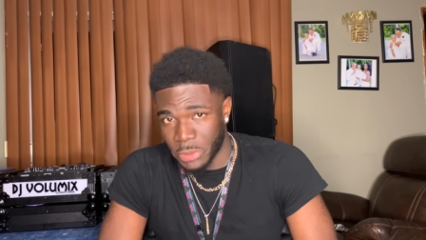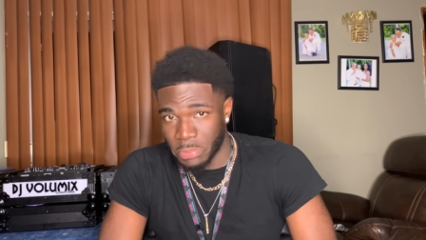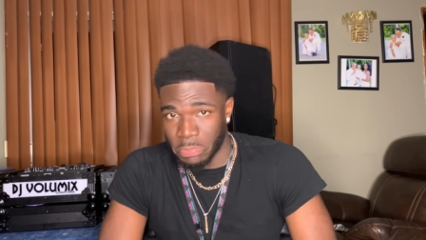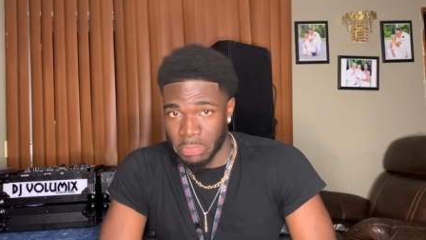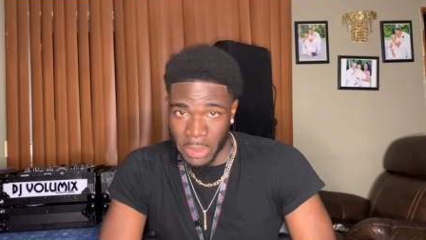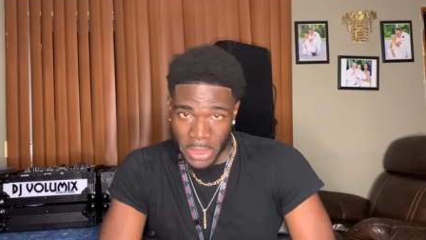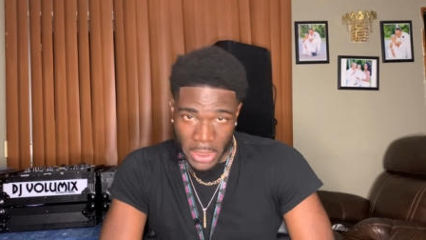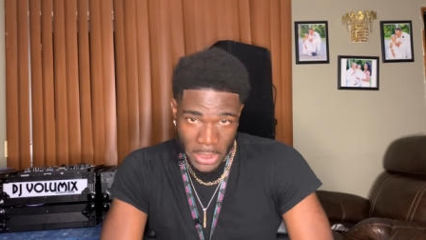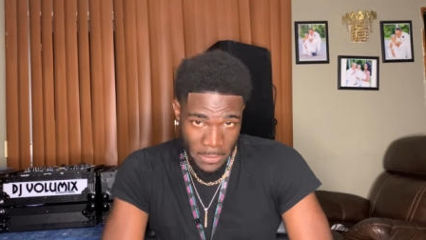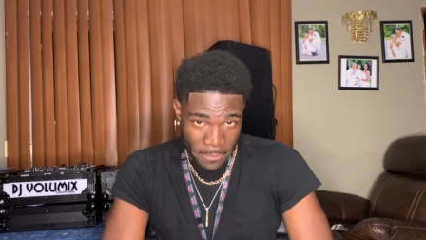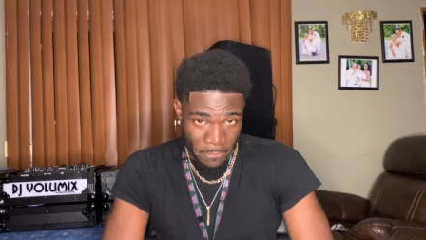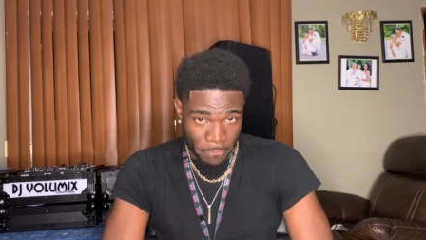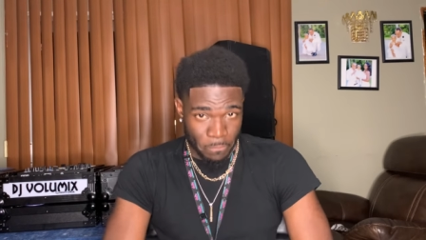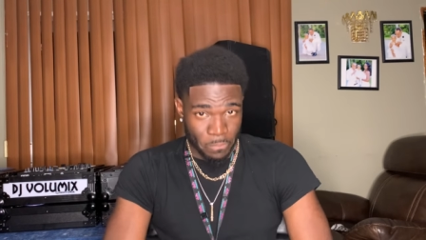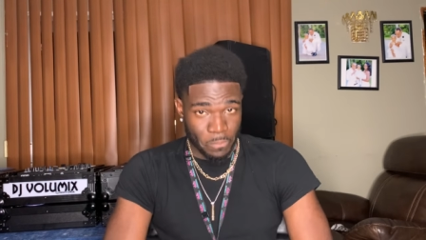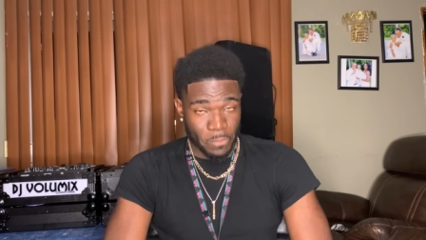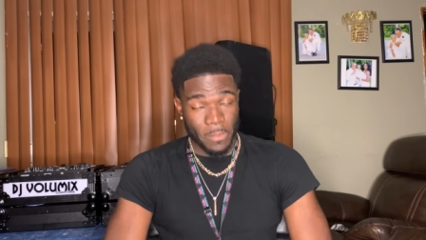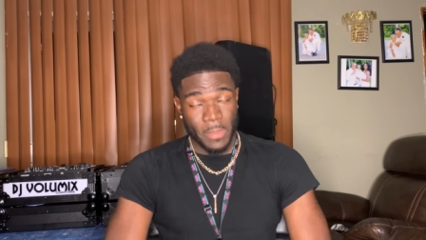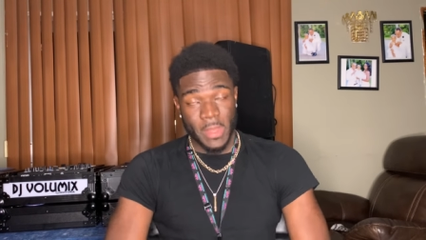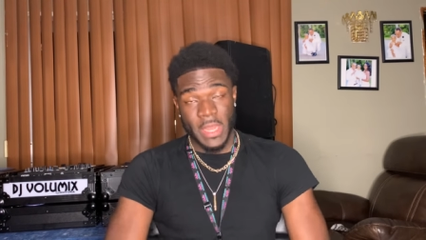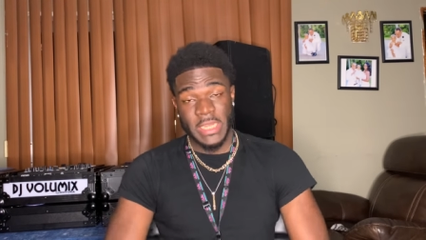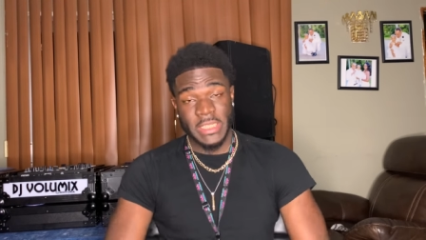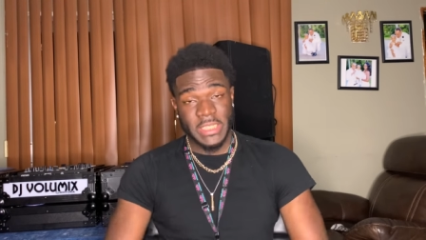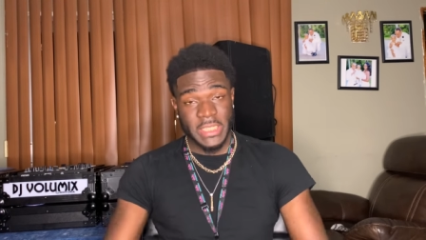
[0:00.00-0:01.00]
But
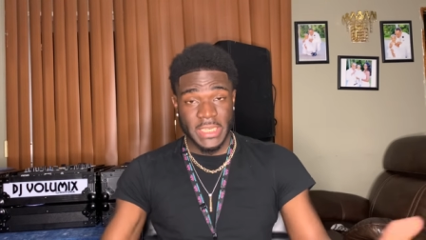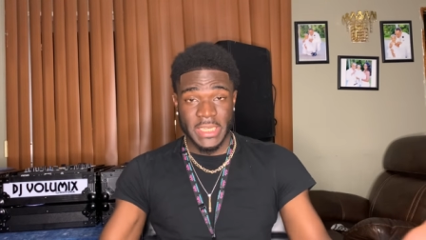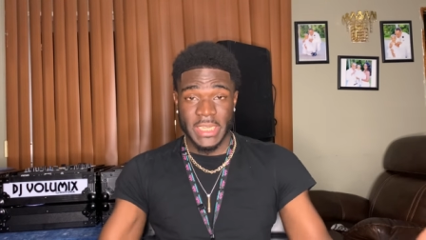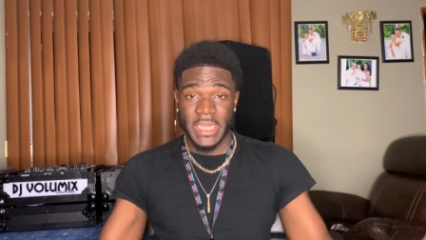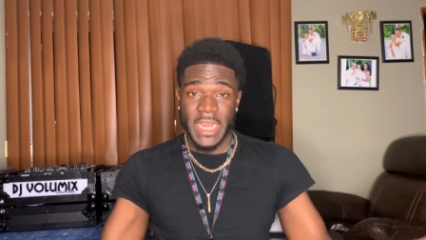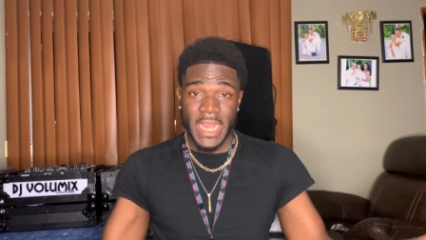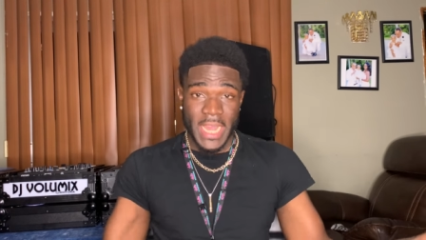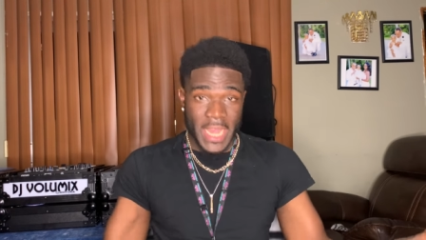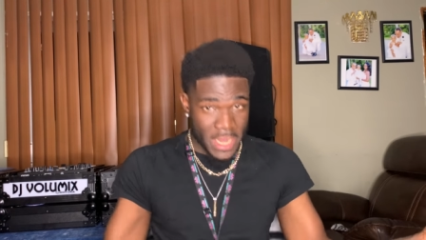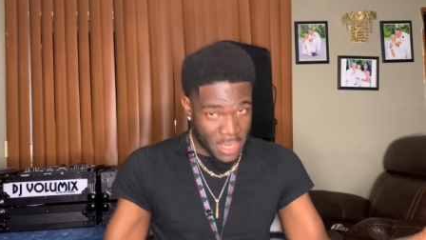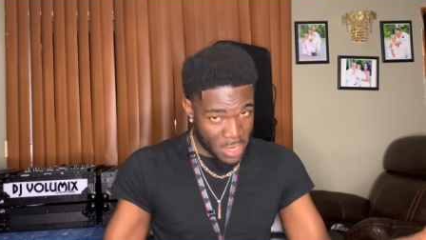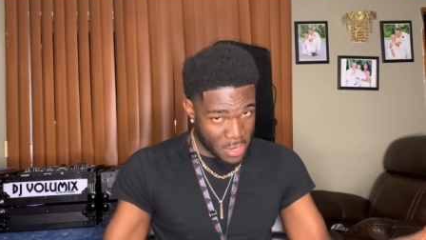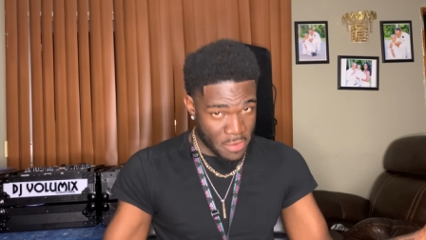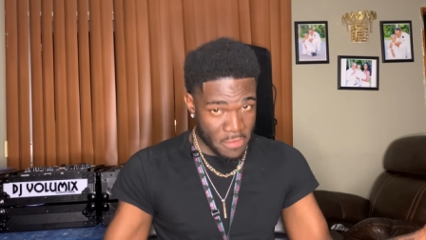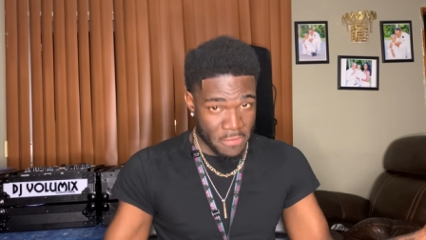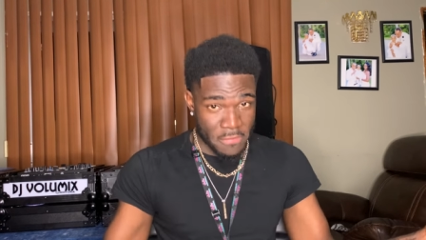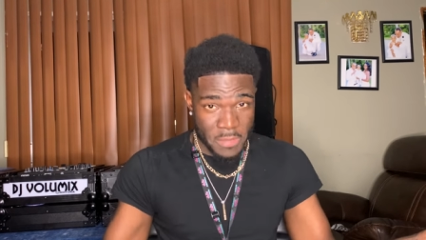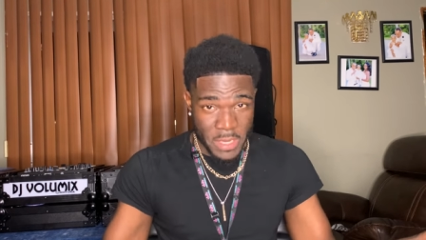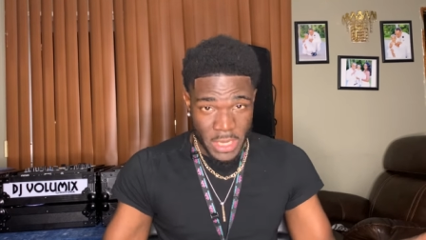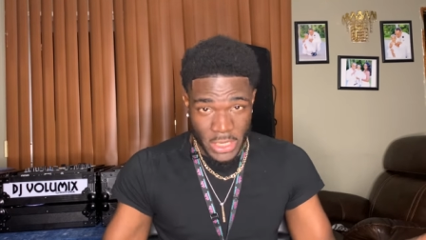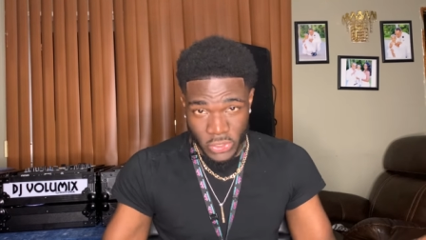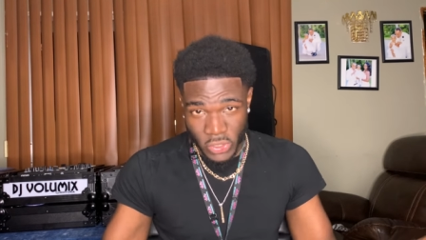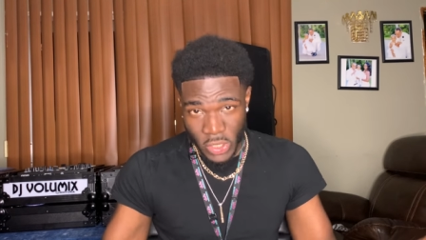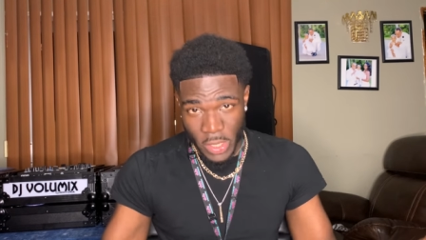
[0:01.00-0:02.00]
is it the end of
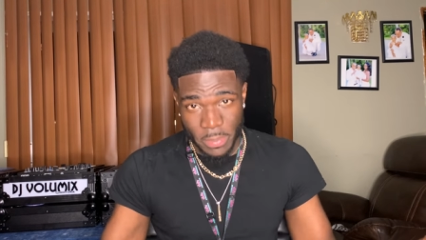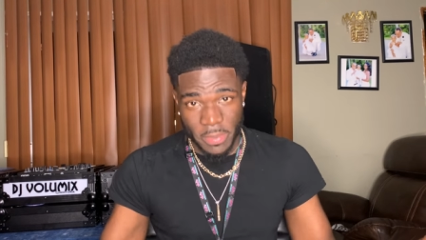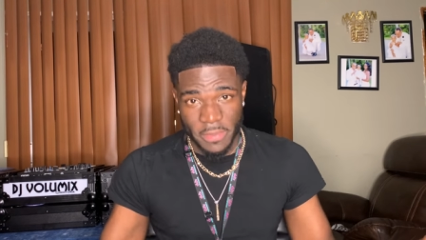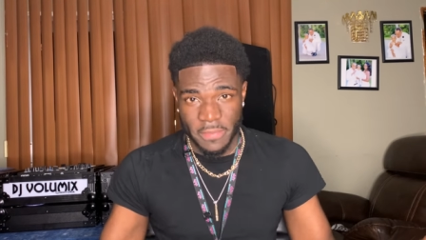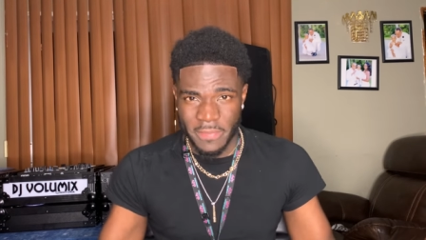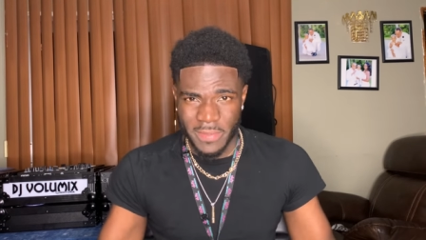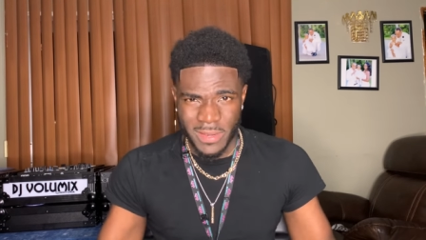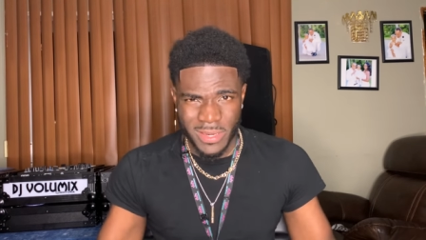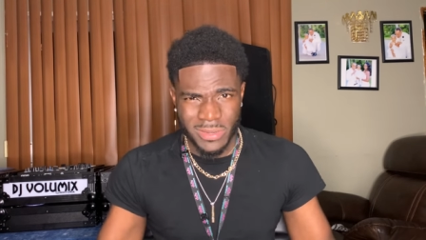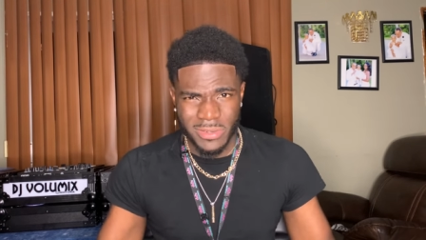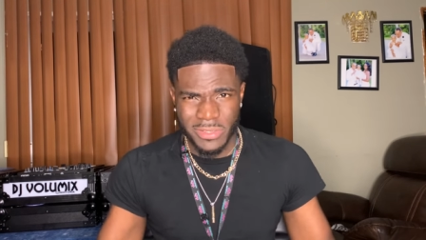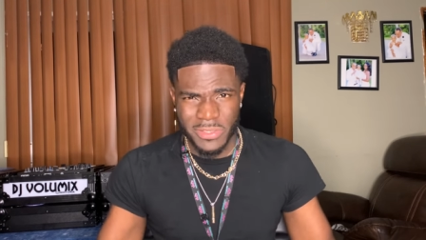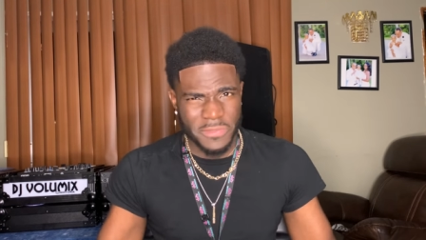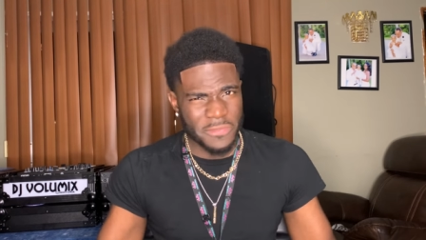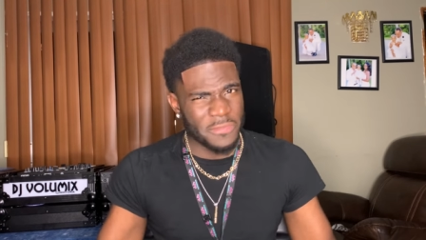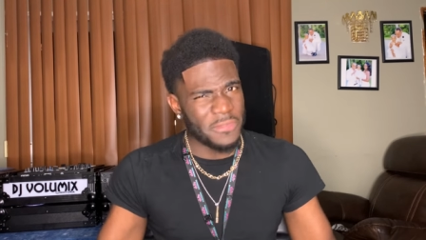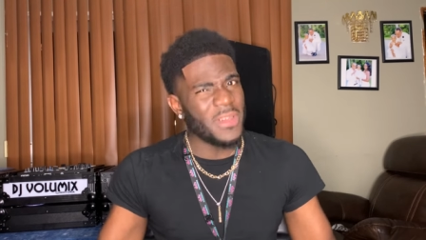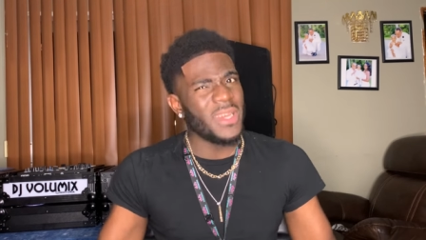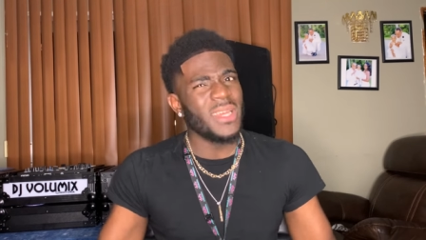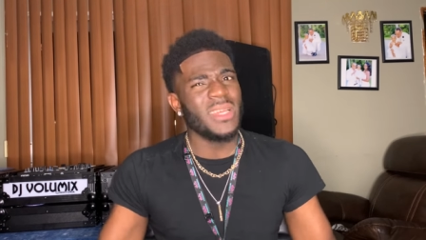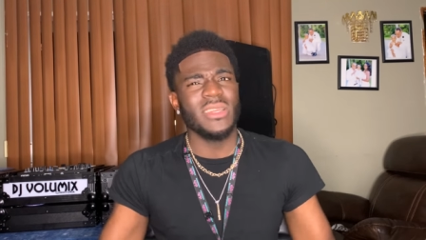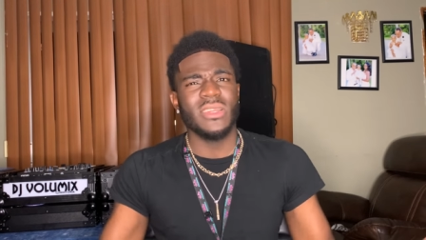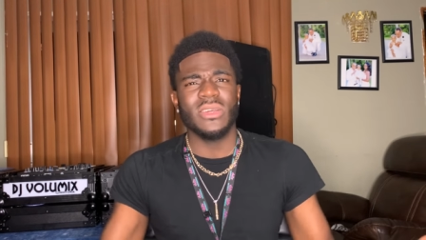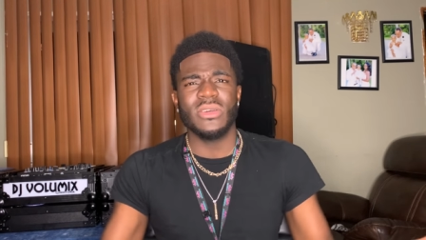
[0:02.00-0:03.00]
me dropping videos?
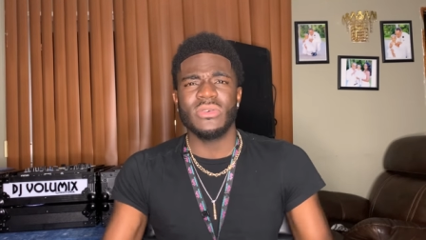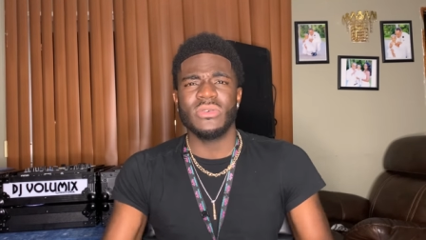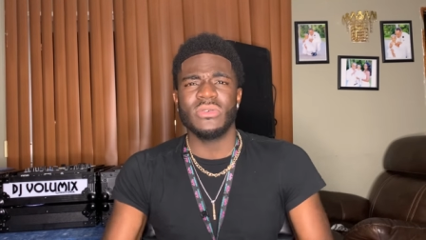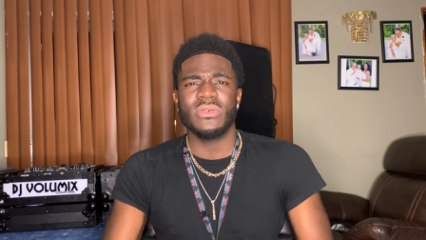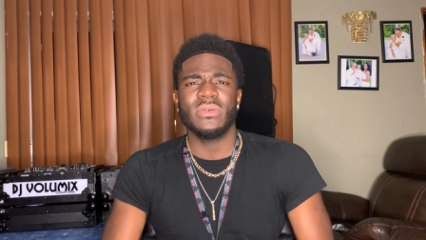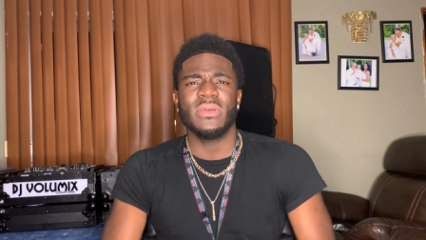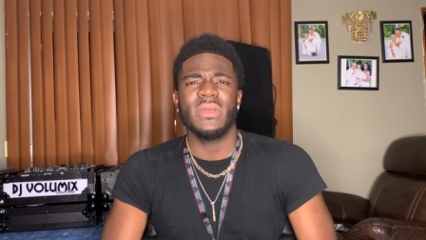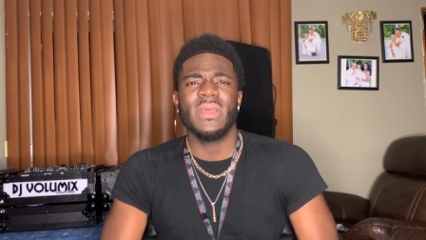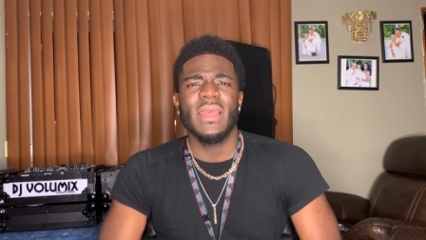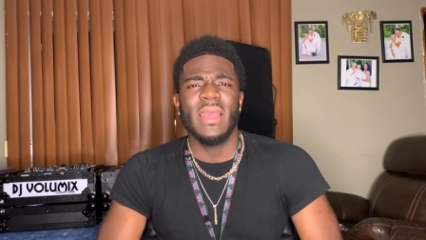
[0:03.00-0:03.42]
Fuck no.